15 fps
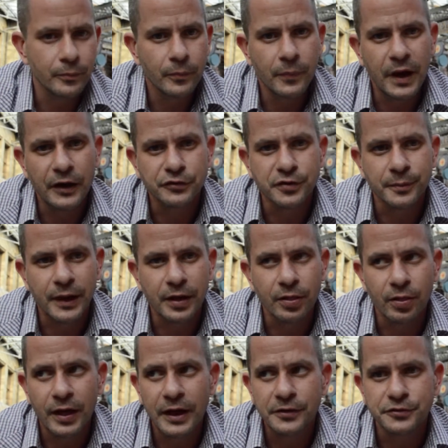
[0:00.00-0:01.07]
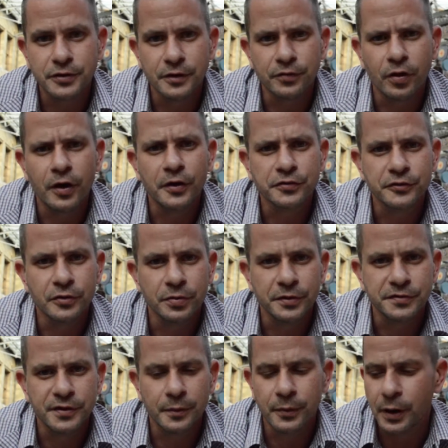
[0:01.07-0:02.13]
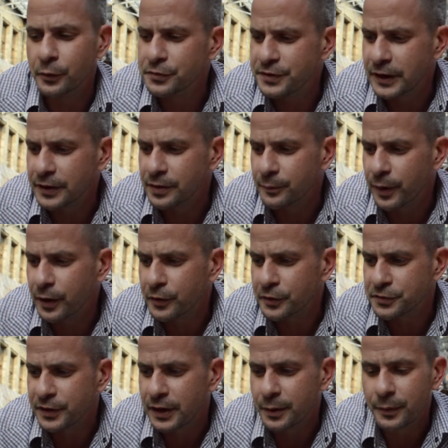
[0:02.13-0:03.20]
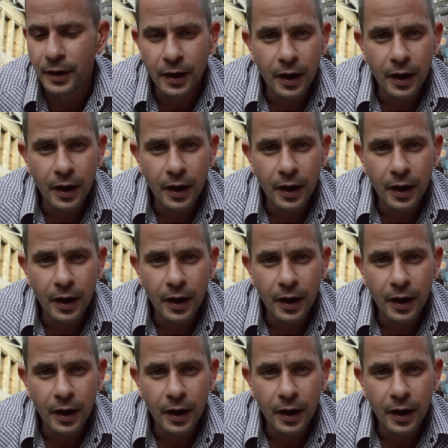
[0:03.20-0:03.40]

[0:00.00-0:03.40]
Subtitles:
After my last year of law school, this summer I was taking the bar exam.